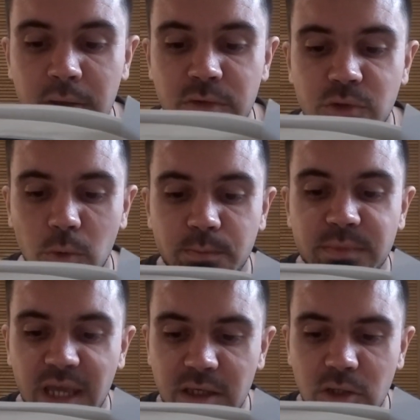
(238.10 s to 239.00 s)
So,
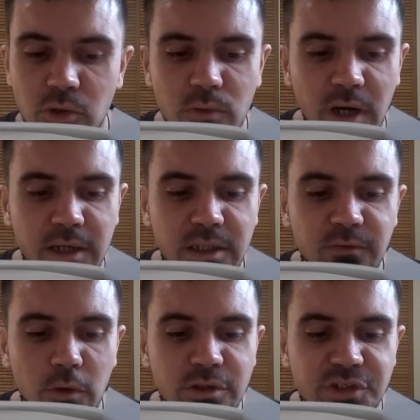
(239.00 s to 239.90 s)
thanking you kindly
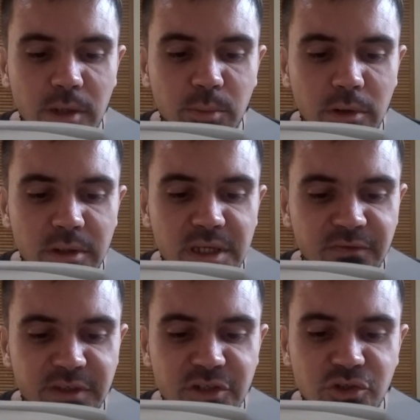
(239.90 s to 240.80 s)
for our supper,
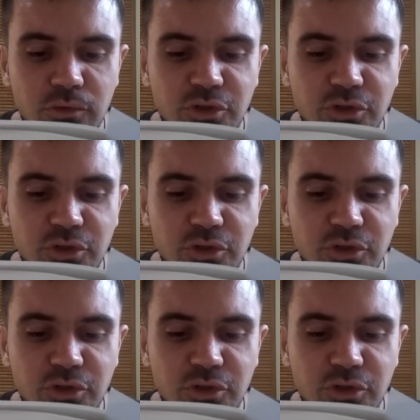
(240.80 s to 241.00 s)
if these two